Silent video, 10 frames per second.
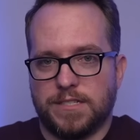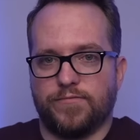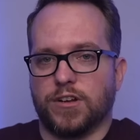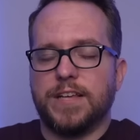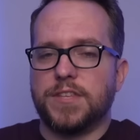
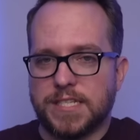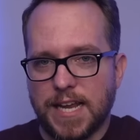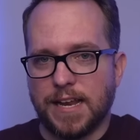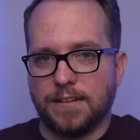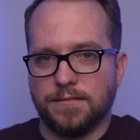forget the
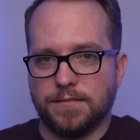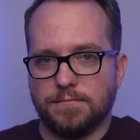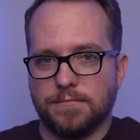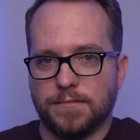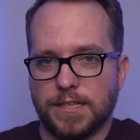Senate,
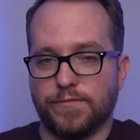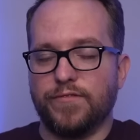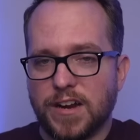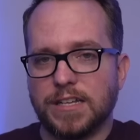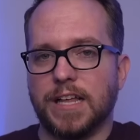it's
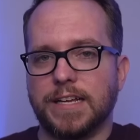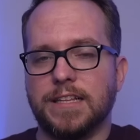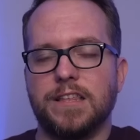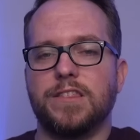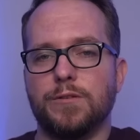very likely
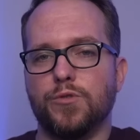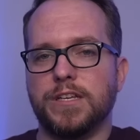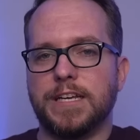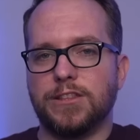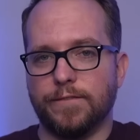that they
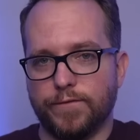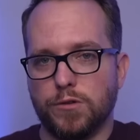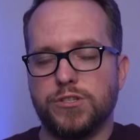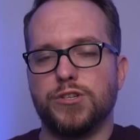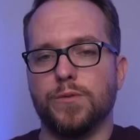wouldn't get the
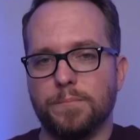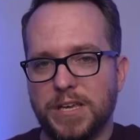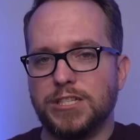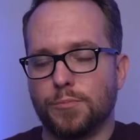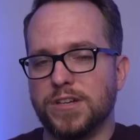votes to
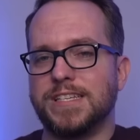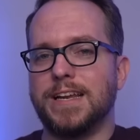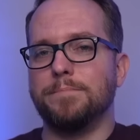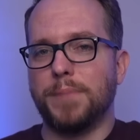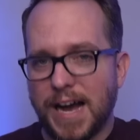impeach
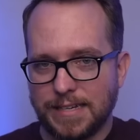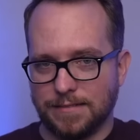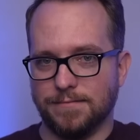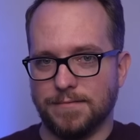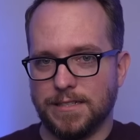President Biden.
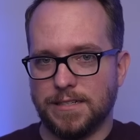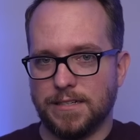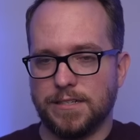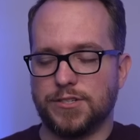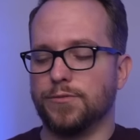
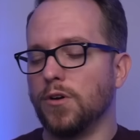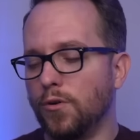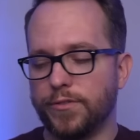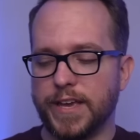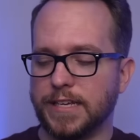So the
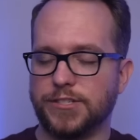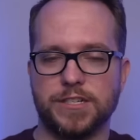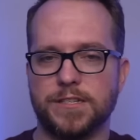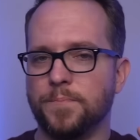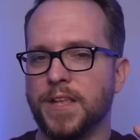whole thing is
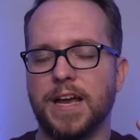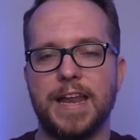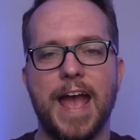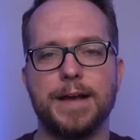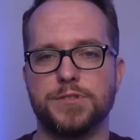just an
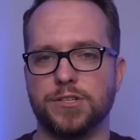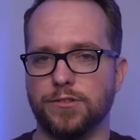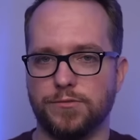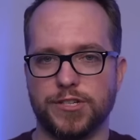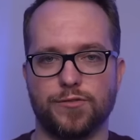
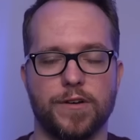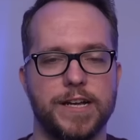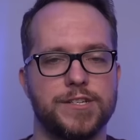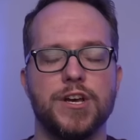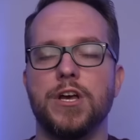absolute
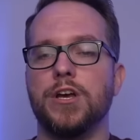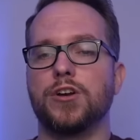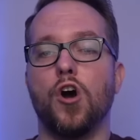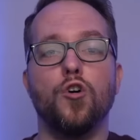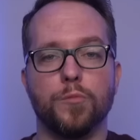disgrace.
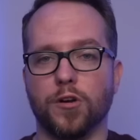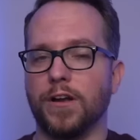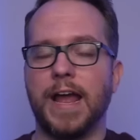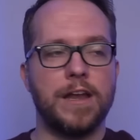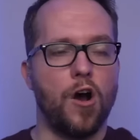Comer
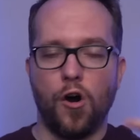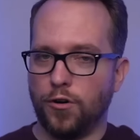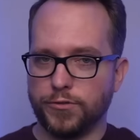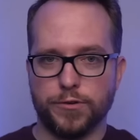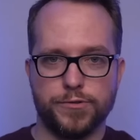and
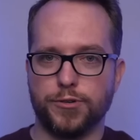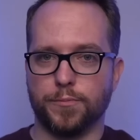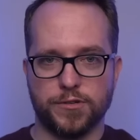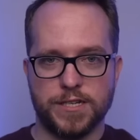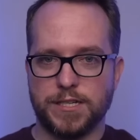all those who
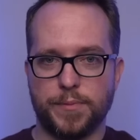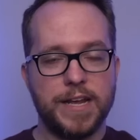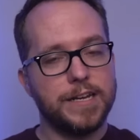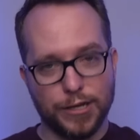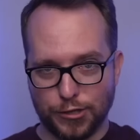
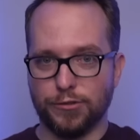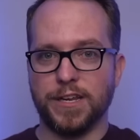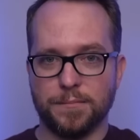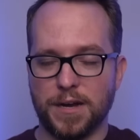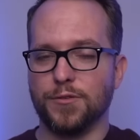participated,
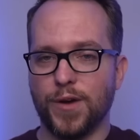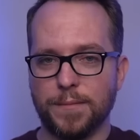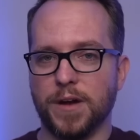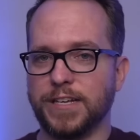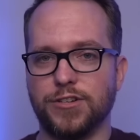including, by the way,
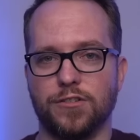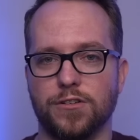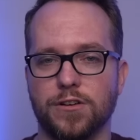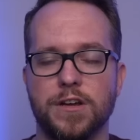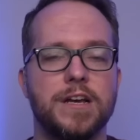Mike
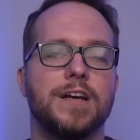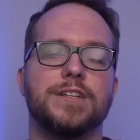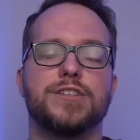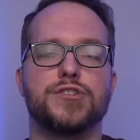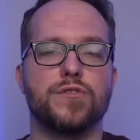Turner,
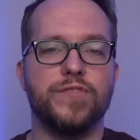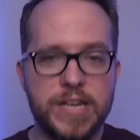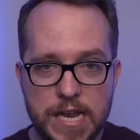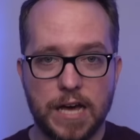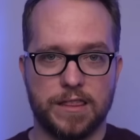deserve
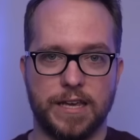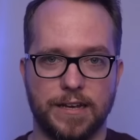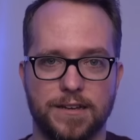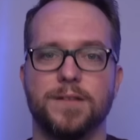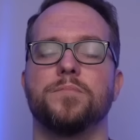nothing
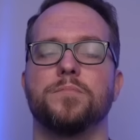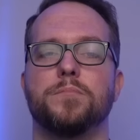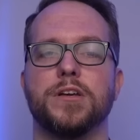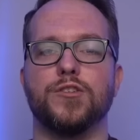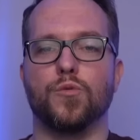
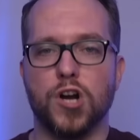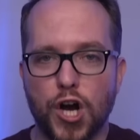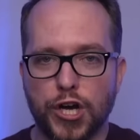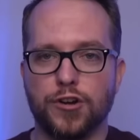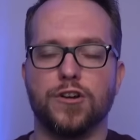but your
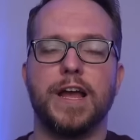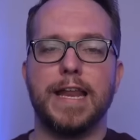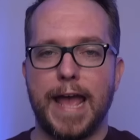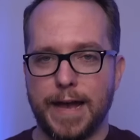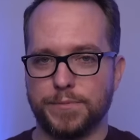utter and
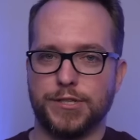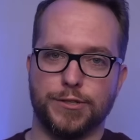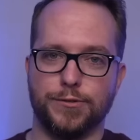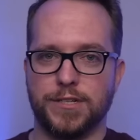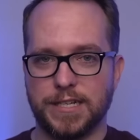
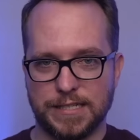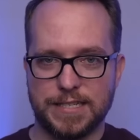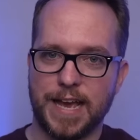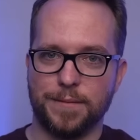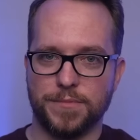absolute
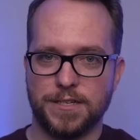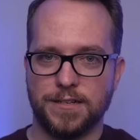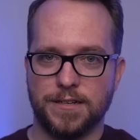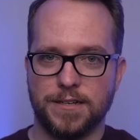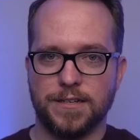contempt.
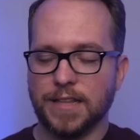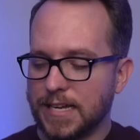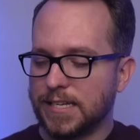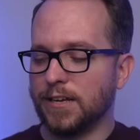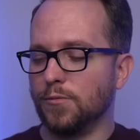
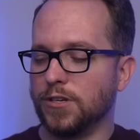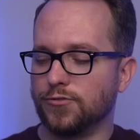Last thing I want to